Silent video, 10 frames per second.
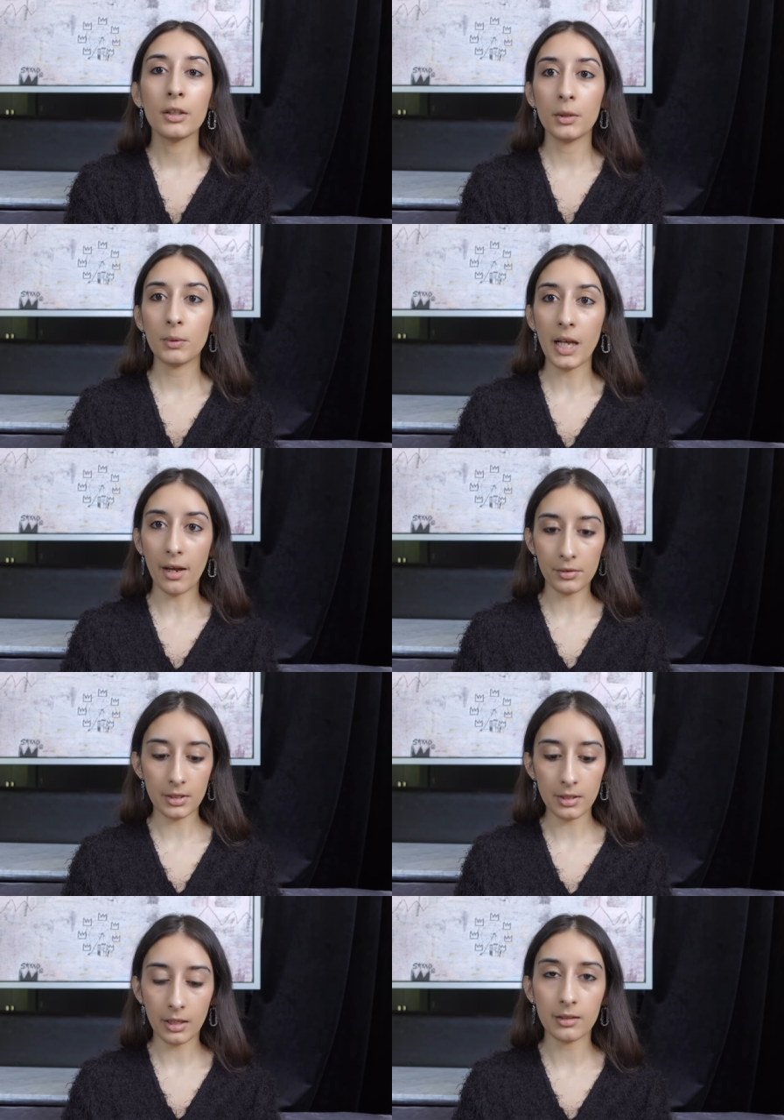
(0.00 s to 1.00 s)
you would have
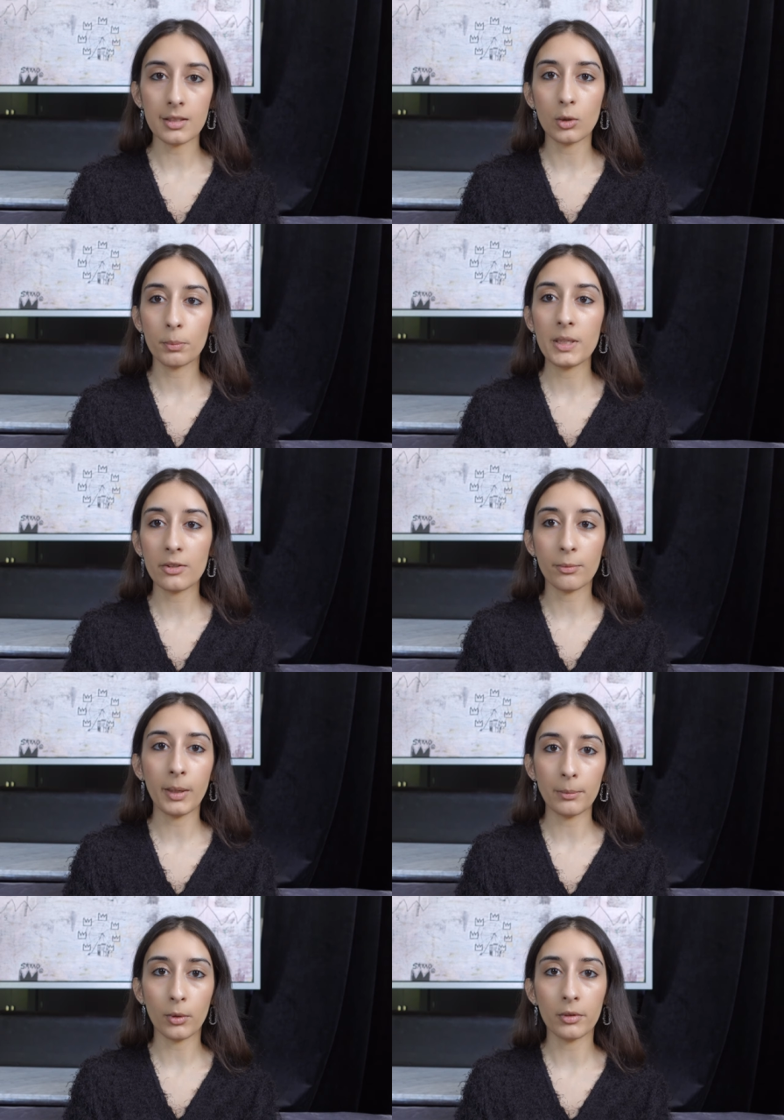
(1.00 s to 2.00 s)
to take this little piece of
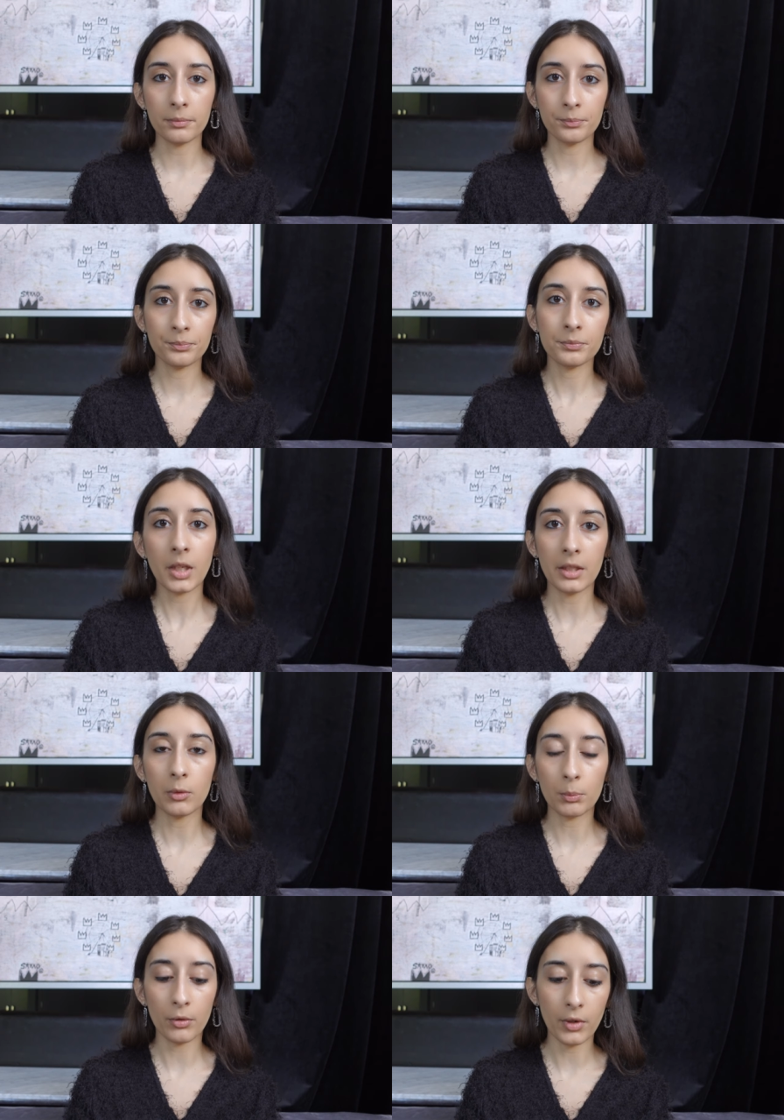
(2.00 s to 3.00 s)
paper that they
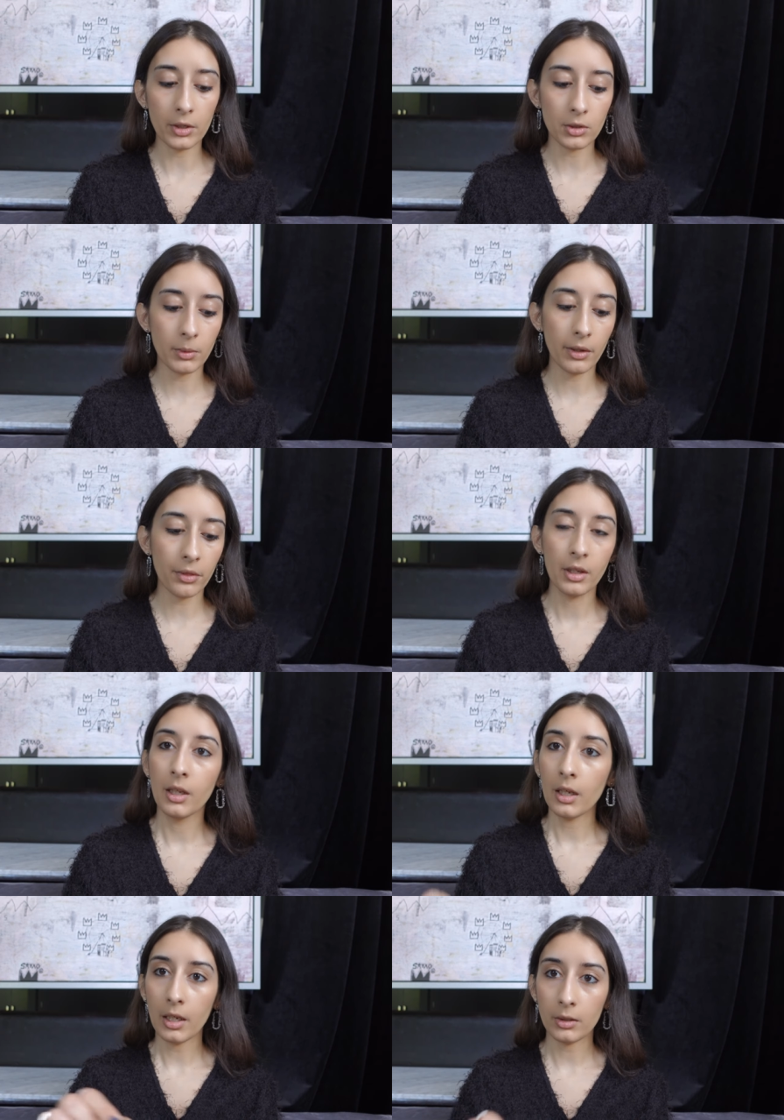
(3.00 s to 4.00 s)
would provide you with
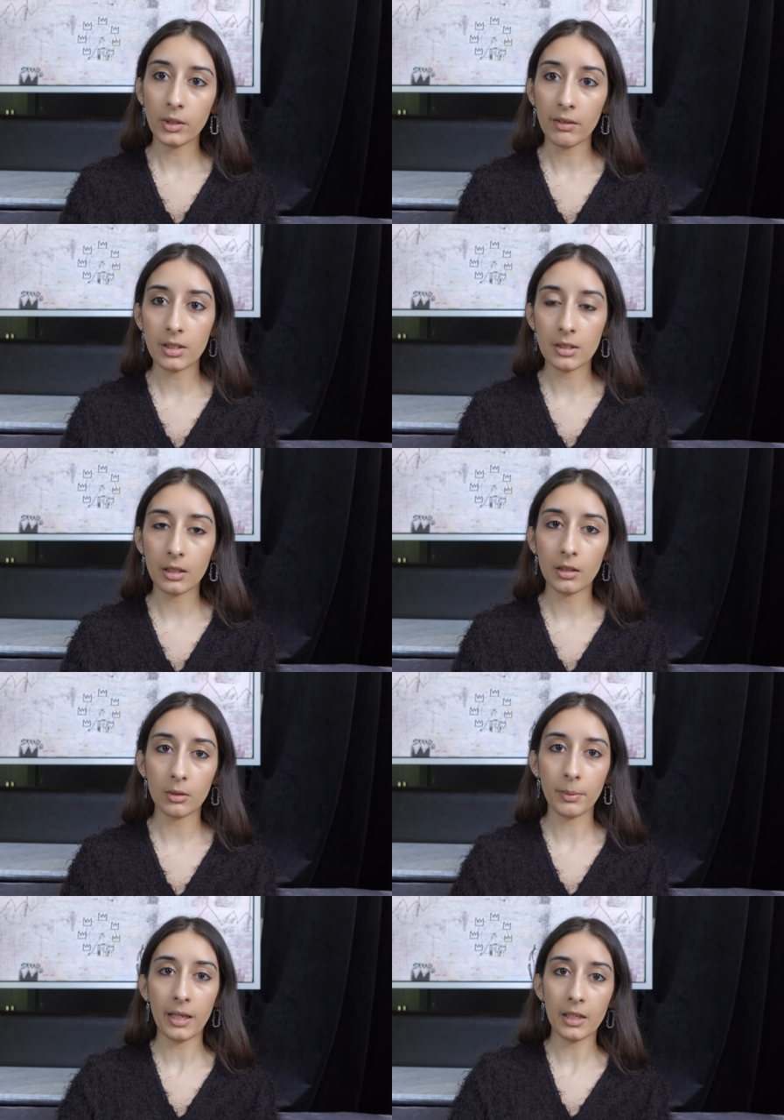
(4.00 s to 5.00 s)
and you would have to take a
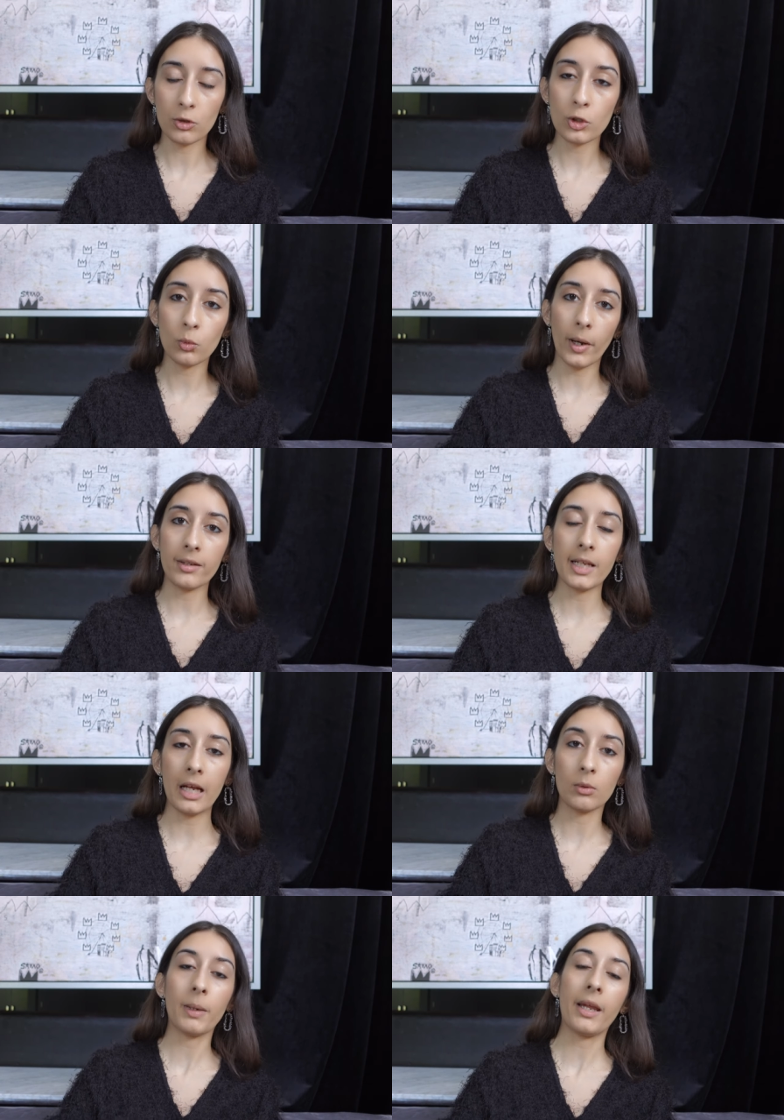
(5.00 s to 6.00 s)
little pen and just write
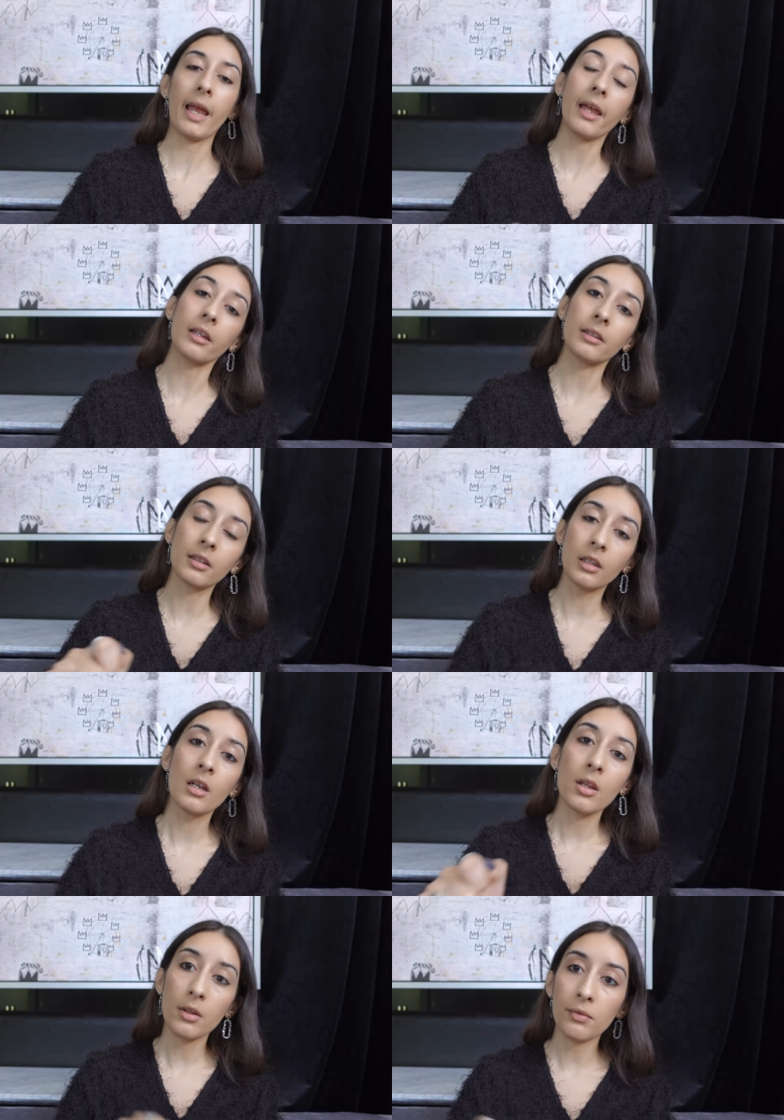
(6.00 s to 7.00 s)
down by hand
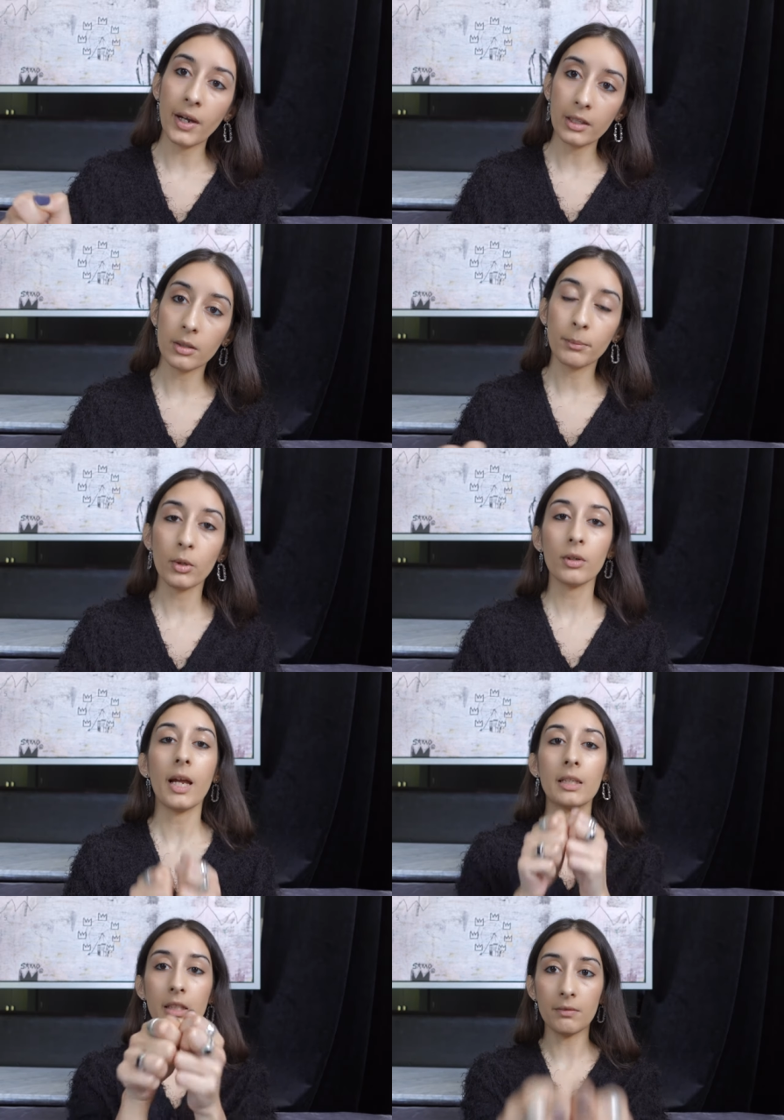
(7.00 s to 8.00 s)
the file number
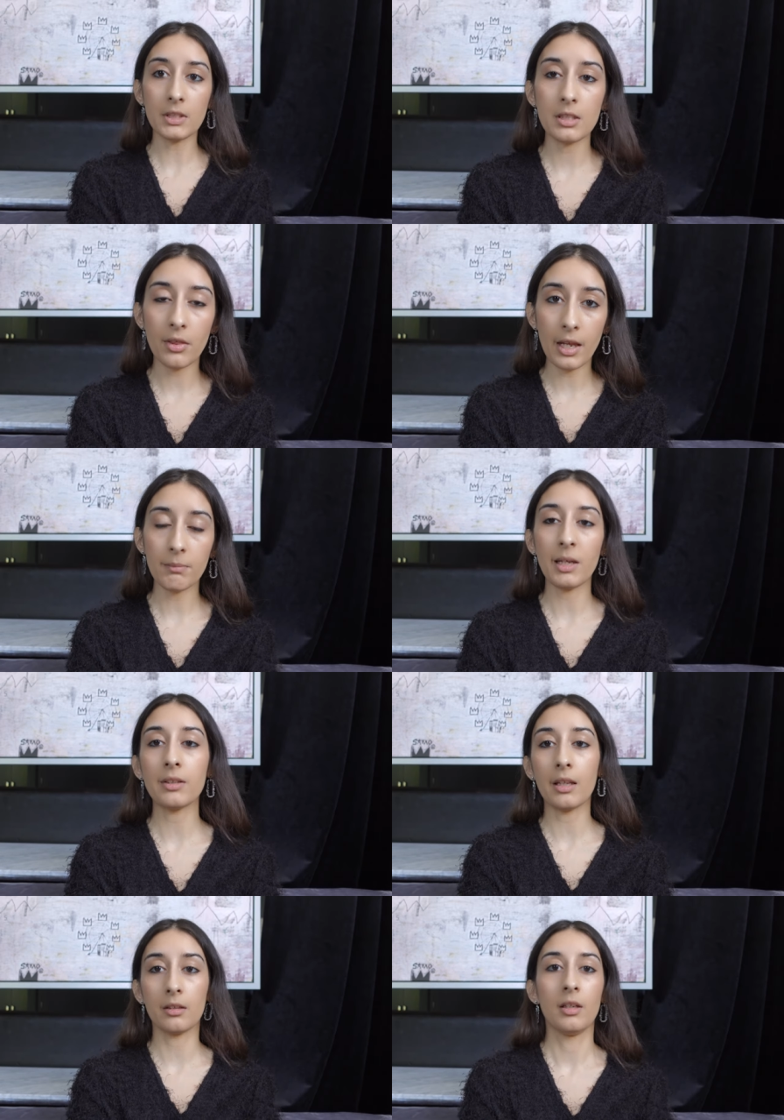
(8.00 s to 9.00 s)
and give it to them
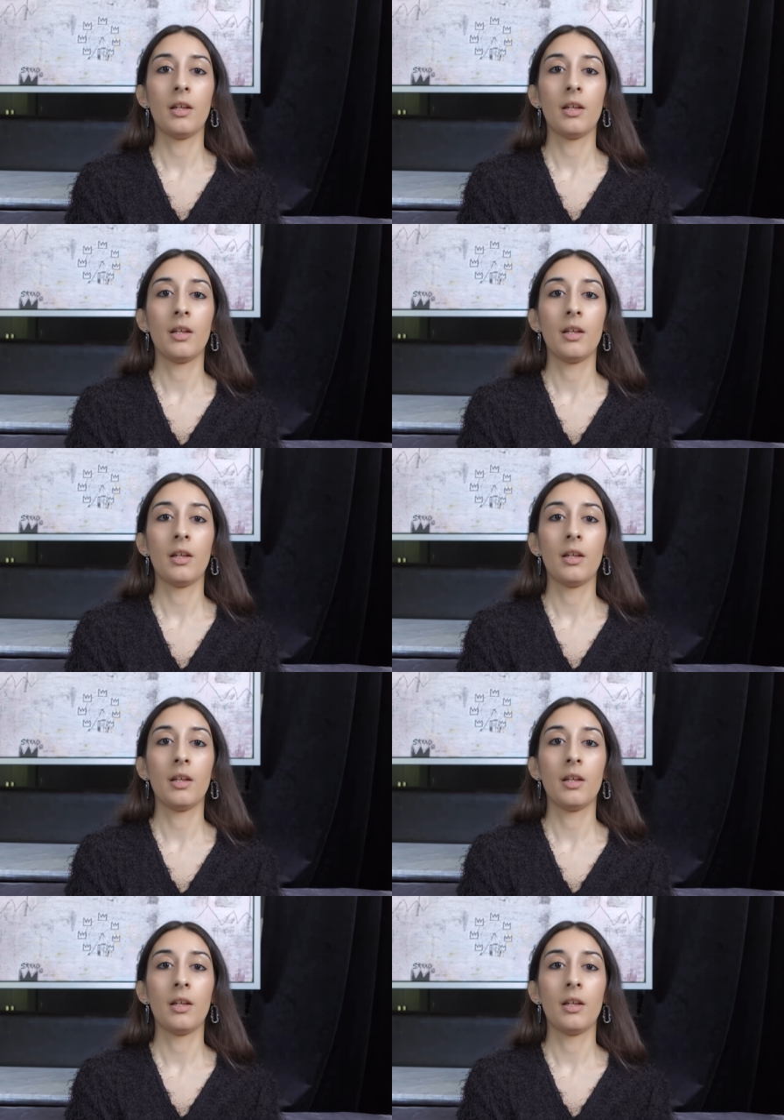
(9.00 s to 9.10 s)
and then